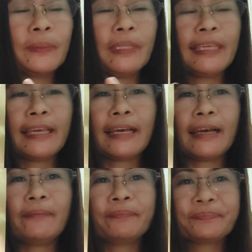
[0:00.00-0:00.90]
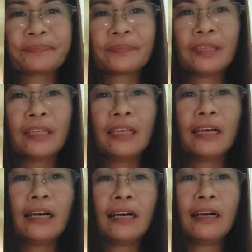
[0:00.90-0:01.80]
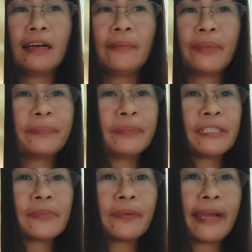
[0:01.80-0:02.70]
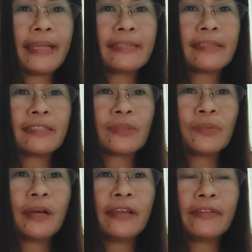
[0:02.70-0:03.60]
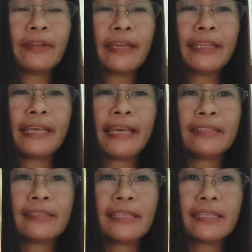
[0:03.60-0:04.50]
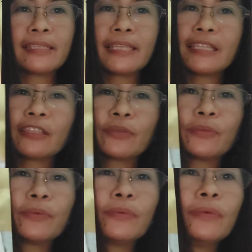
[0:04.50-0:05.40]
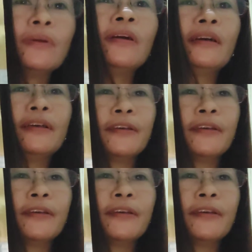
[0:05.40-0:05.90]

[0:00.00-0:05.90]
Unya members price is 262.50.